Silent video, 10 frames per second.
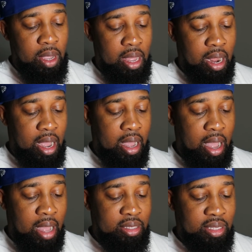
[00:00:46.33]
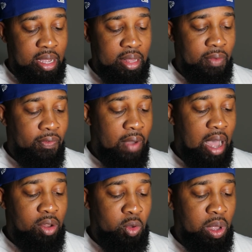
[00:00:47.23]
and I, I said the
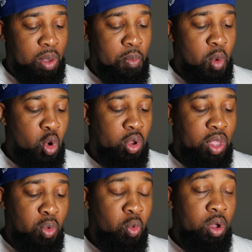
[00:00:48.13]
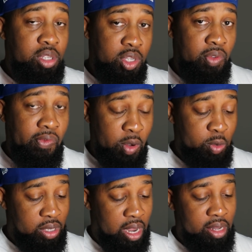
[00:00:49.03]
following more than once to
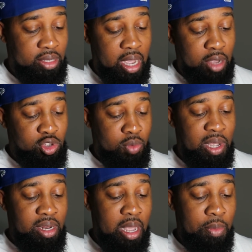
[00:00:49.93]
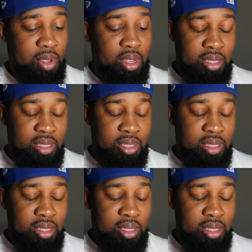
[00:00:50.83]
folks. Now, this guy used to be a deputy.